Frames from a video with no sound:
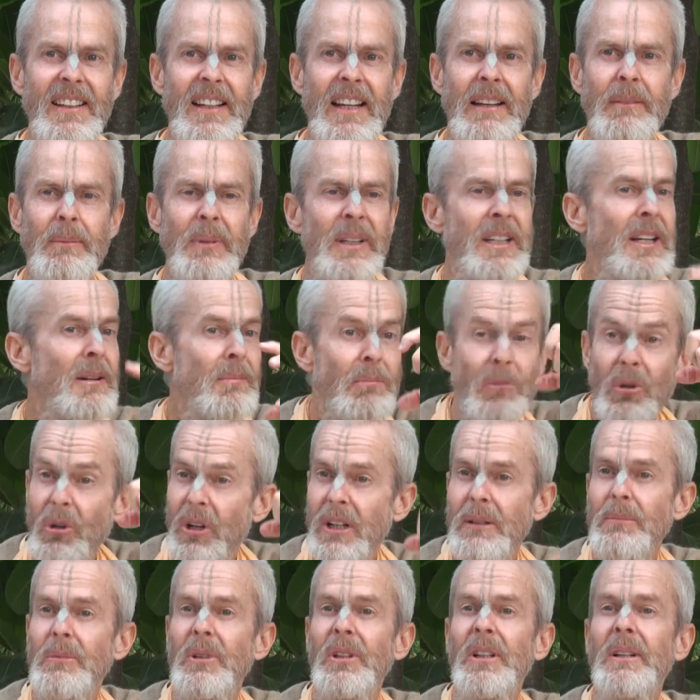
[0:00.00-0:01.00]
and become
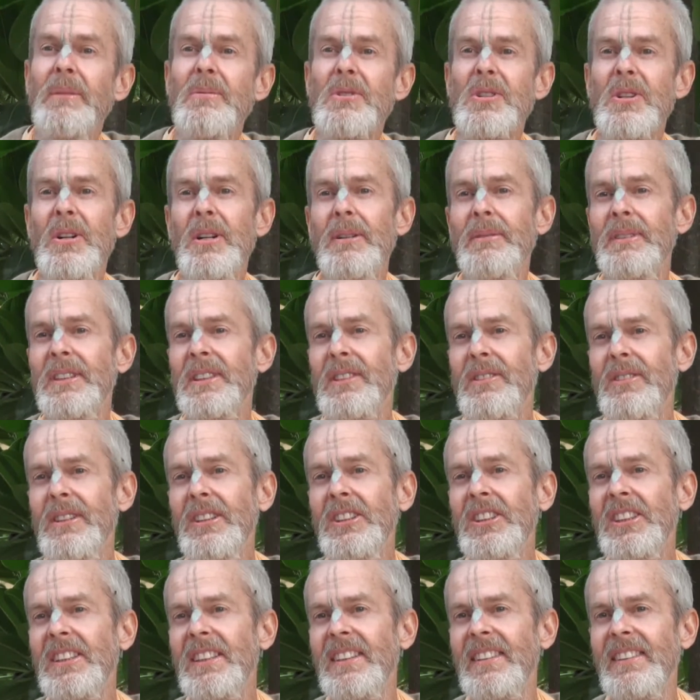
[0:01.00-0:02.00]
more and more absorbed in
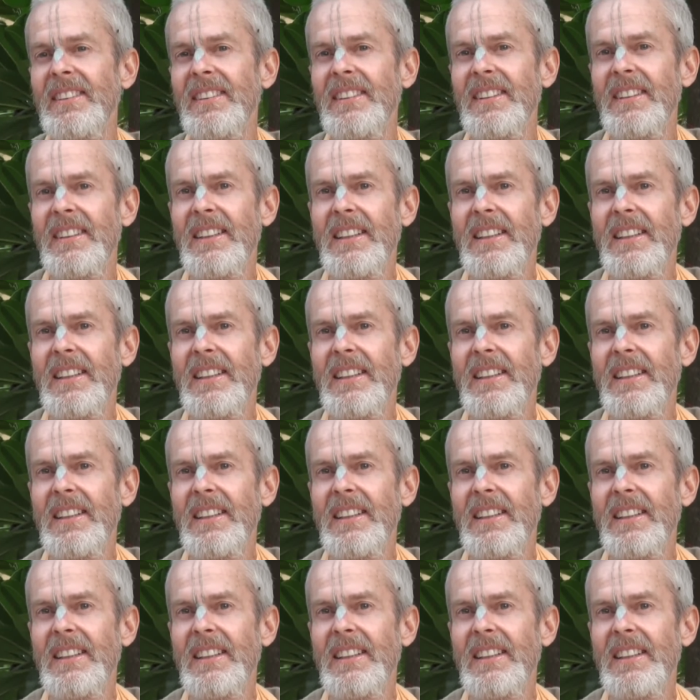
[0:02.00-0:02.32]
Krishna.